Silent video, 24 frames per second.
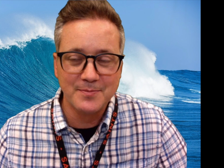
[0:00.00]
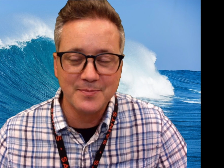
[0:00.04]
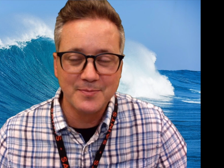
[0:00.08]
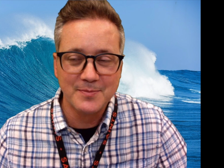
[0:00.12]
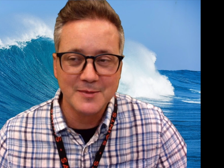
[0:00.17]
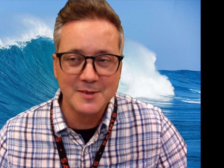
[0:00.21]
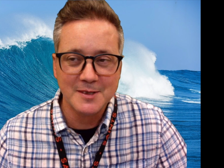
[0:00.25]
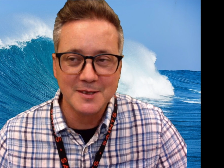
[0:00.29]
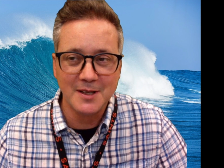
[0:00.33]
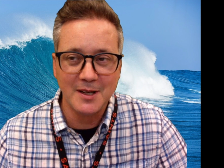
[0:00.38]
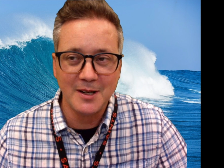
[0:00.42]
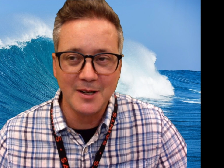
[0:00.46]

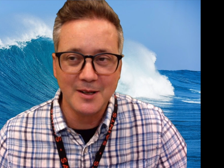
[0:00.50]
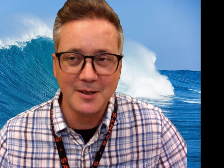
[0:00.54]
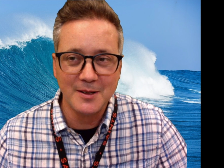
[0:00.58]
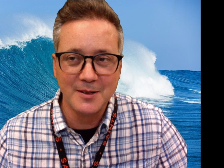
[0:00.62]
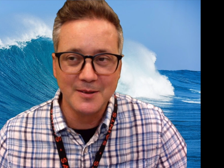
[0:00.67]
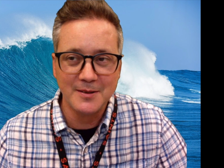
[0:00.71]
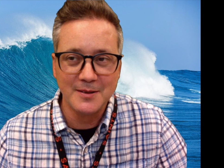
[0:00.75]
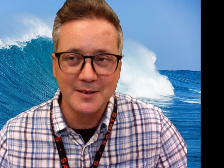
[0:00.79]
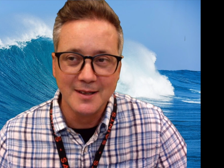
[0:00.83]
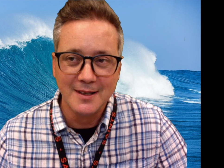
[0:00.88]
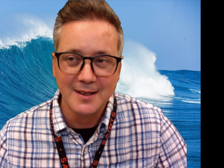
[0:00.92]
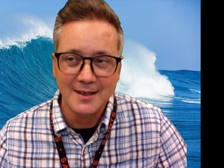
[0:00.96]

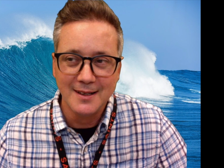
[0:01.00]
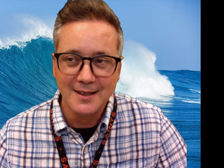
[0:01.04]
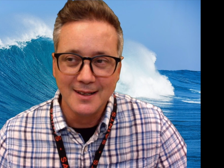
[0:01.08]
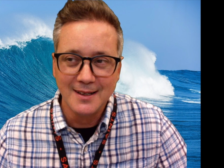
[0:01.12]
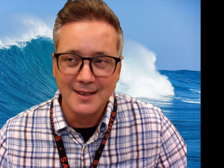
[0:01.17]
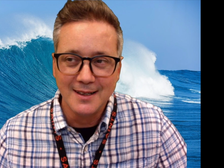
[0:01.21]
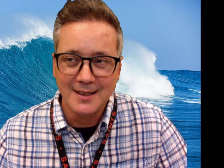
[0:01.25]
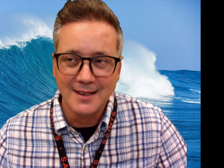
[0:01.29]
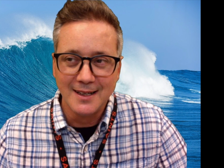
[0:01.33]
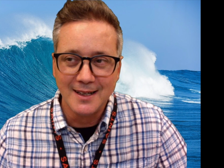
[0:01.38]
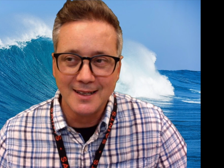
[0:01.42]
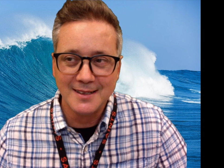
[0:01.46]
So
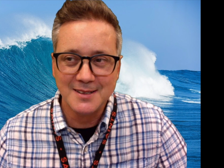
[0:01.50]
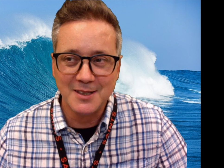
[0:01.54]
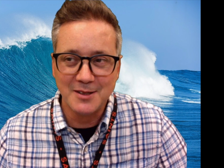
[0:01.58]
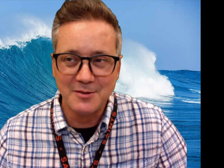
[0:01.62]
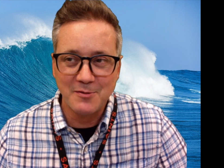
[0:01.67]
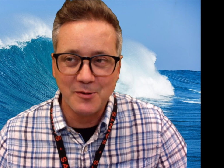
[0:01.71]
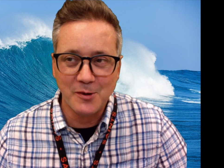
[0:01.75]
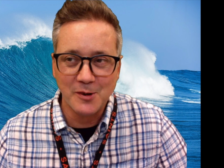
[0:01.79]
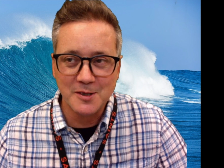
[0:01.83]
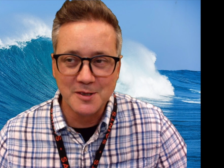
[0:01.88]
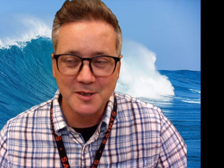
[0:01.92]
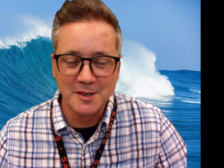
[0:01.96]
it's
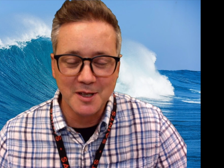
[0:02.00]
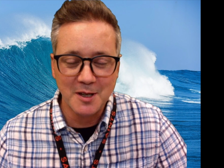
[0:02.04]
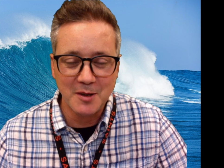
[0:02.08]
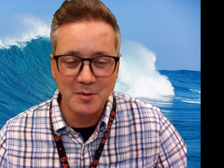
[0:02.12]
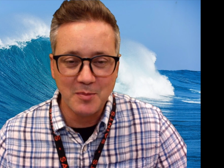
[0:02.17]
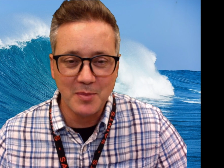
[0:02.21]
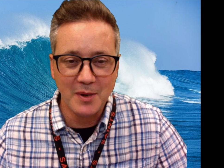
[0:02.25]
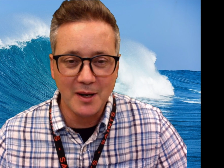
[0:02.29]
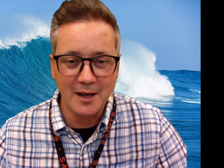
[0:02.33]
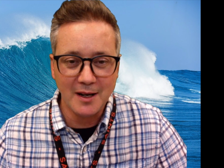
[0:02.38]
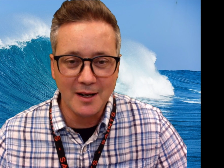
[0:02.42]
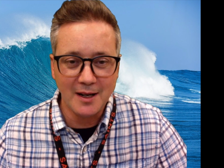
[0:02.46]
unfortunate,
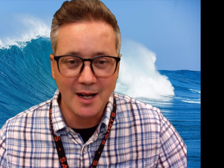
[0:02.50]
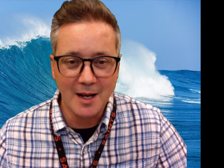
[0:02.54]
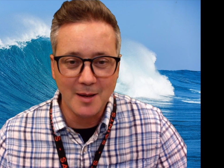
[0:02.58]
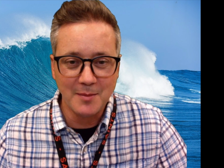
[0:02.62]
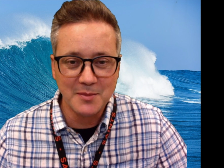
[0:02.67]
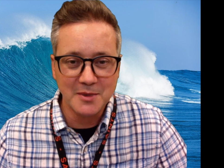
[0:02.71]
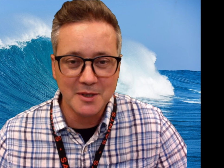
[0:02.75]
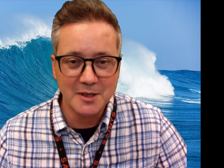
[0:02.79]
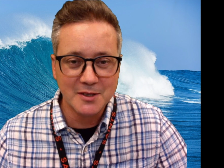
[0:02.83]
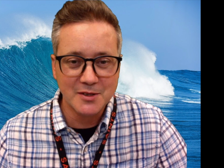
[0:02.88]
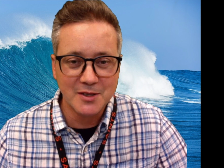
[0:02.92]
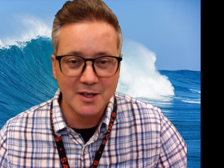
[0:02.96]
but I'm
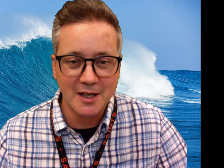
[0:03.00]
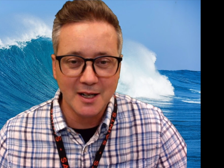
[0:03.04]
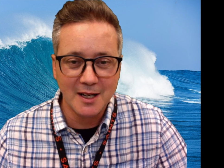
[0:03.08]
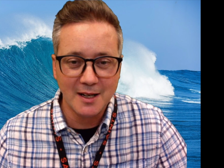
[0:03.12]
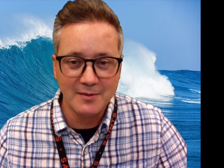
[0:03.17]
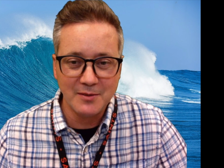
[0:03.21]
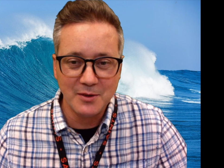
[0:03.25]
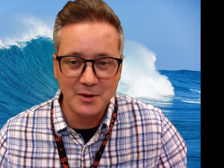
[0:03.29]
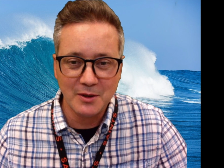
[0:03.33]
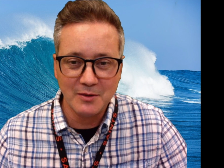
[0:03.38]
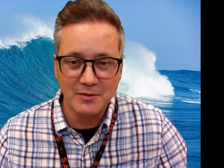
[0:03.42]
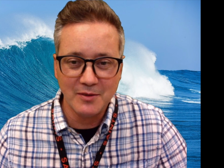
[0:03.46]
going to try to give
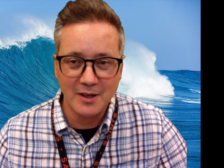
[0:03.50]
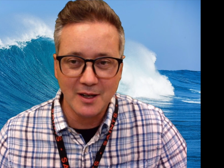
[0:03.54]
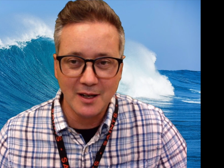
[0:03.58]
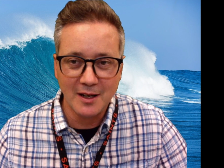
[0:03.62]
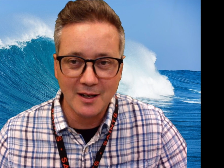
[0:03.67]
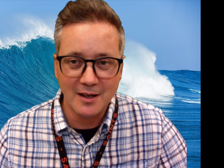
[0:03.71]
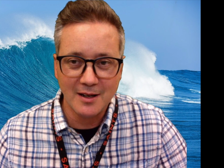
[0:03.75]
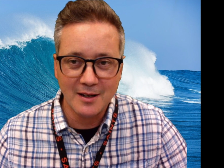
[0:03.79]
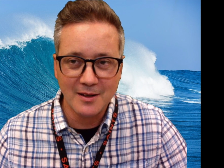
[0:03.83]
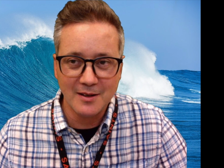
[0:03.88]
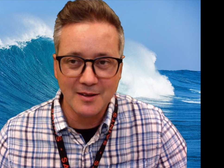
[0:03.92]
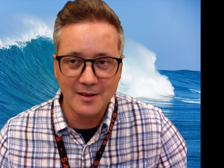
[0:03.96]
you a
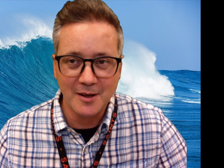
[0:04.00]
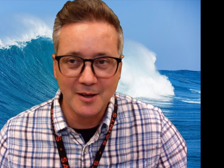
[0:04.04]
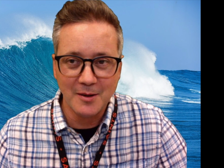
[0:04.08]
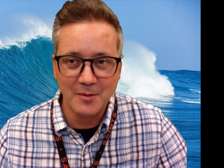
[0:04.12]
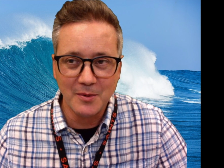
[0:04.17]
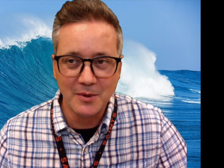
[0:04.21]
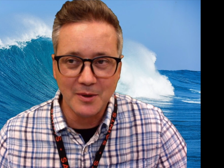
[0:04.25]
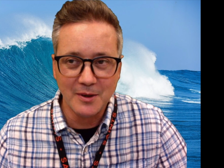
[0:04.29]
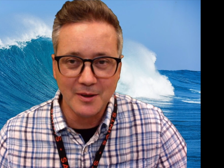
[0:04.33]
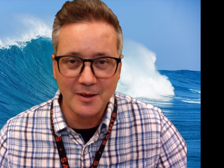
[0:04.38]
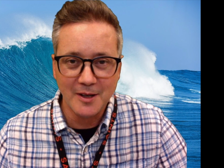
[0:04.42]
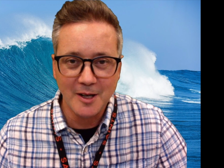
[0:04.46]
video that
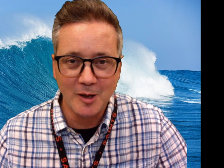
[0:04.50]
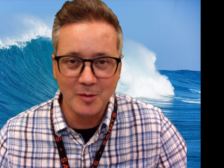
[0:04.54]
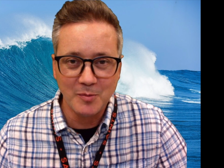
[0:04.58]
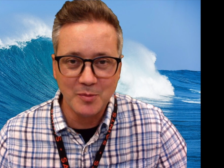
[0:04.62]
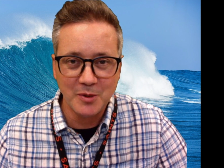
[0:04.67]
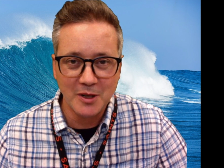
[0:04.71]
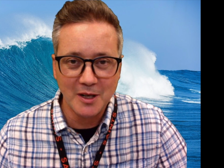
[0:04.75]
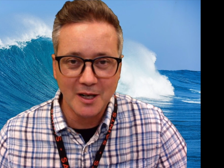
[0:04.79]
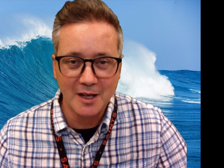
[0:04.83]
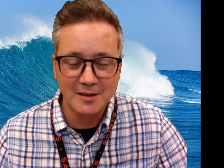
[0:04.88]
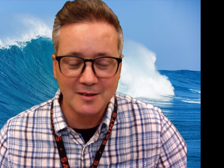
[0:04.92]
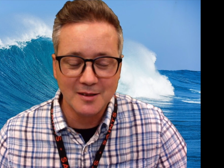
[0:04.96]
will help you
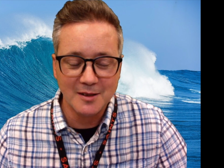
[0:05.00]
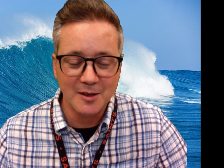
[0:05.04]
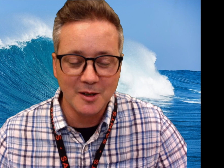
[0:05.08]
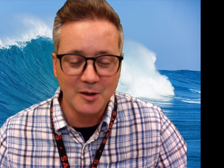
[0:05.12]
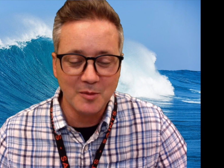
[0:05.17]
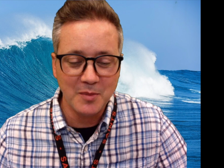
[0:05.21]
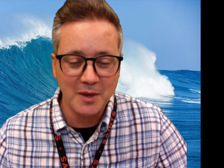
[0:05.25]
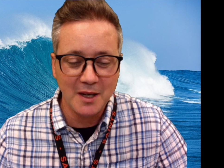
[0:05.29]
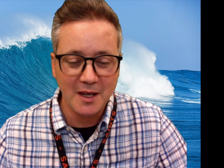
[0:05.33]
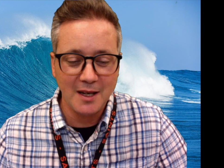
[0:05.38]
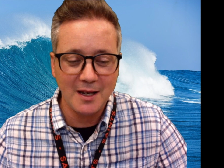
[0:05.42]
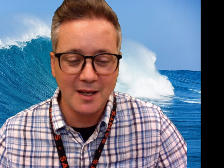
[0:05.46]
to get to know
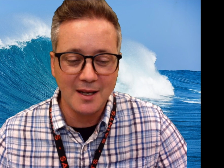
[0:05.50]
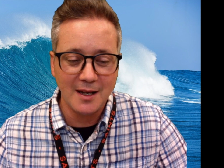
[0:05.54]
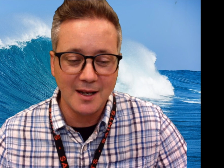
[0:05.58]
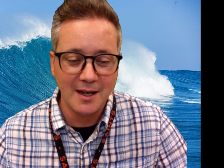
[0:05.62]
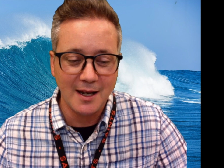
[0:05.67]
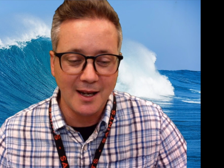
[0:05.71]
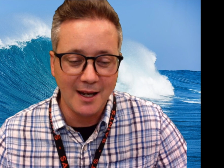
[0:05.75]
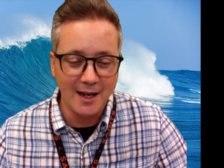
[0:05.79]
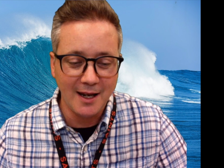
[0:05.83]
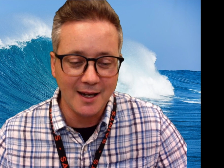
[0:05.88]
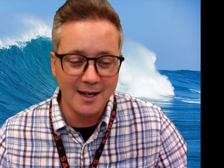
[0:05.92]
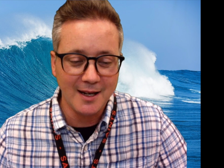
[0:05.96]
me
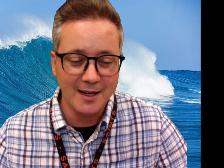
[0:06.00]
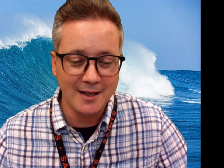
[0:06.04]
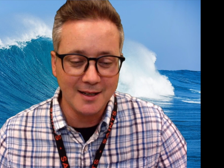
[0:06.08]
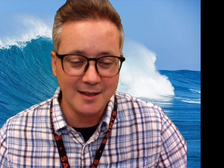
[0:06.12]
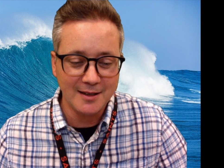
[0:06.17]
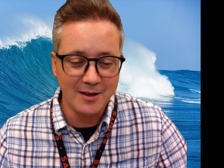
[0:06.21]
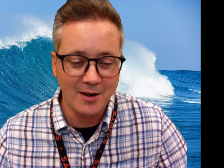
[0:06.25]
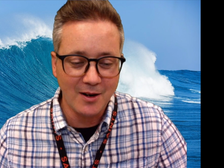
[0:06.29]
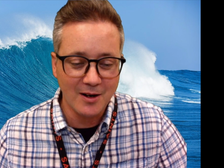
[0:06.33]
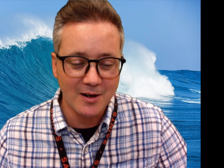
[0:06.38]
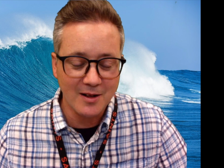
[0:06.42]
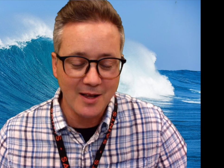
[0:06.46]
and
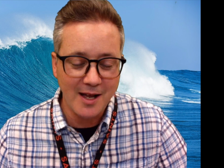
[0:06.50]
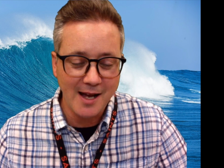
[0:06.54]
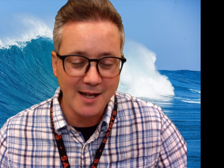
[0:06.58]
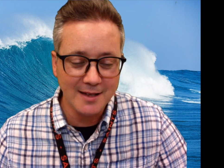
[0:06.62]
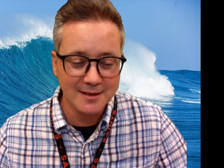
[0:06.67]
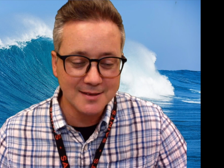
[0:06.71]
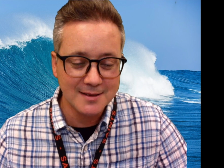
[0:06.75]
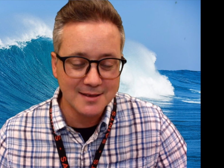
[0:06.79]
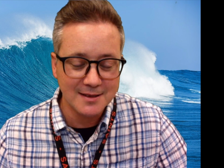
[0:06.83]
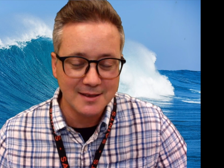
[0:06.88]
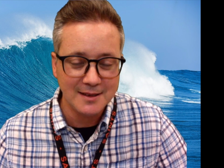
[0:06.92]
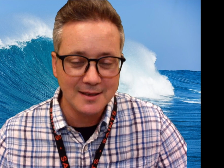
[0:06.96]
our
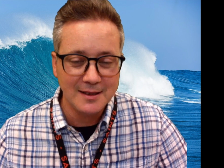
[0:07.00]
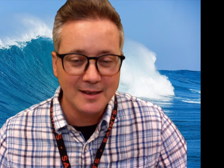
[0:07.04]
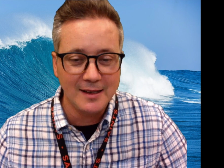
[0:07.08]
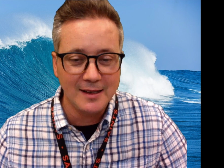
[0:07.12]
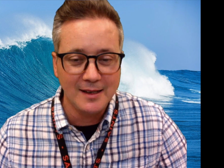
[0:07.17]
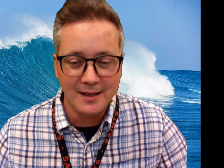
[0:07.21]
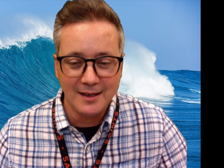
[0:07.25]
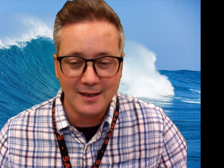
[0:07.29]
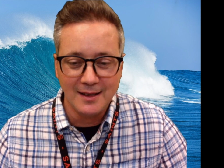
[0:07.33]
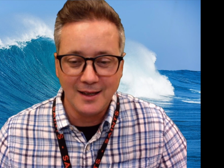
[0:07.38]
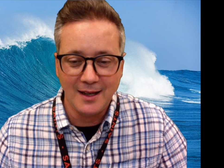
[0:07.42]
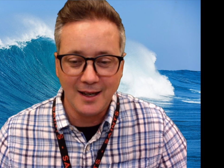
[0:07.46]
class,
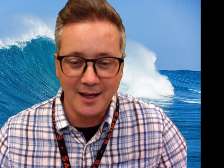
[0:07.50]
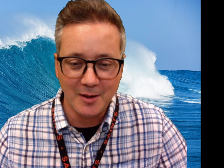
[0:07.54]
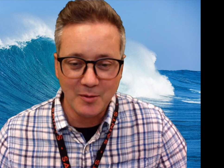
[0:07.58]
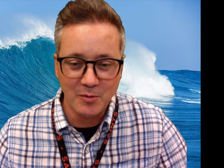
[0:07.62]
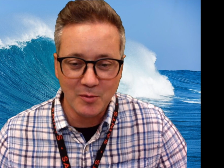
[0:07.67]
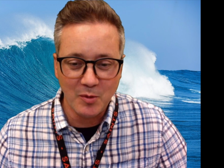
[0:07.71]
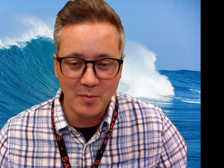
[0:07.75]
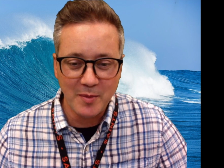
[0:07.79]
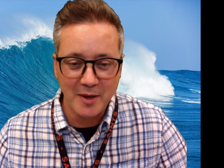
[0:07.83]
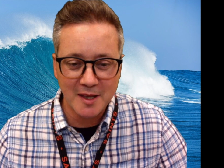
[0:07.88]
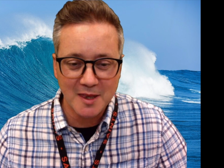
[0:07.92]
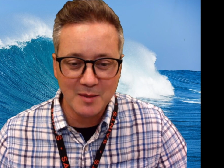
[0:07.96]
and we'll
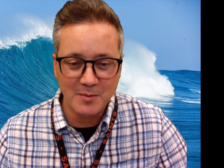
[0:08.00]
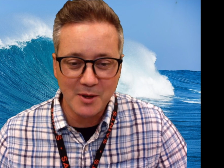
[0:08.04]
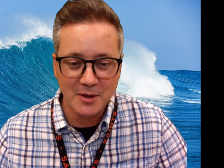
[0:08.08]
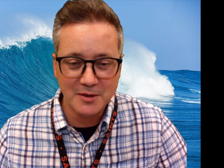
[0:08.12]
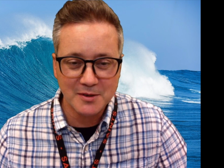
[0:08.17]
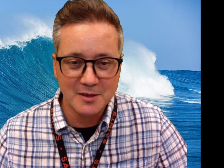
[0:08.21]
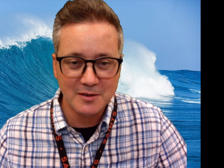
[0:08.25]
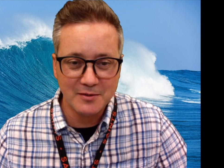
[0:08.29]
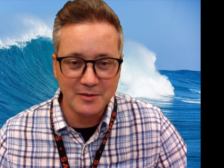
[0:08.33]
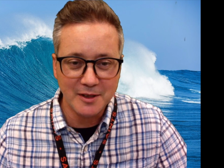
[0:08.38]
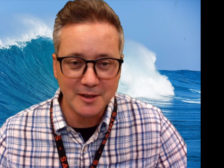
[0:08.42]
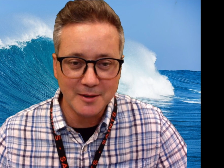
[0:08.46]
make the
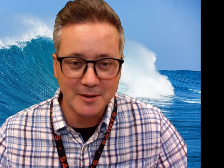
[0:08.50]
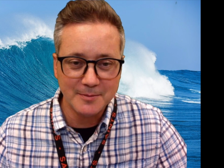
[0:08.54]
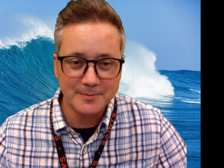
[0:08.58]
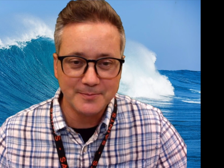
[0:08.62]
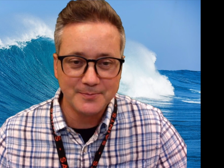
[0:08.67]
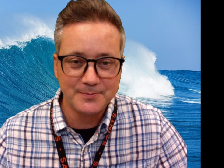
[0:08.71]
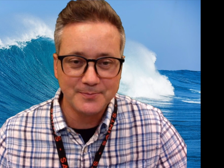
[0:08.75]
most of it.